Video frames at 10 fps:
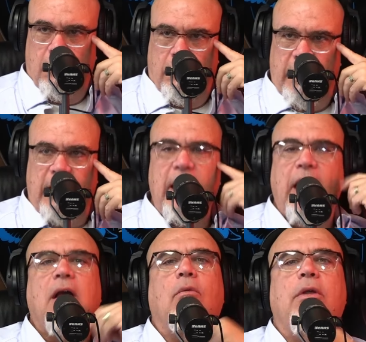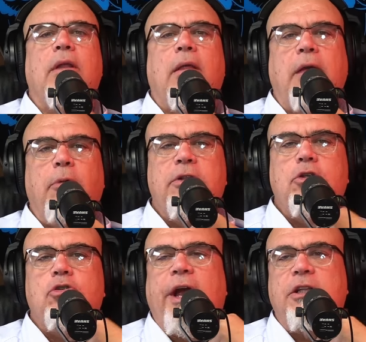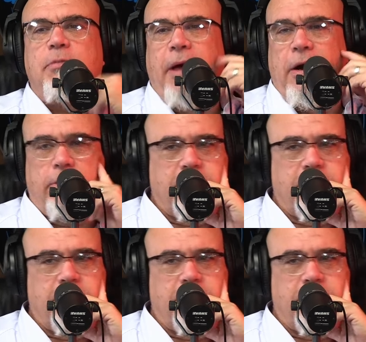when they net when All they right, put so the transmitters?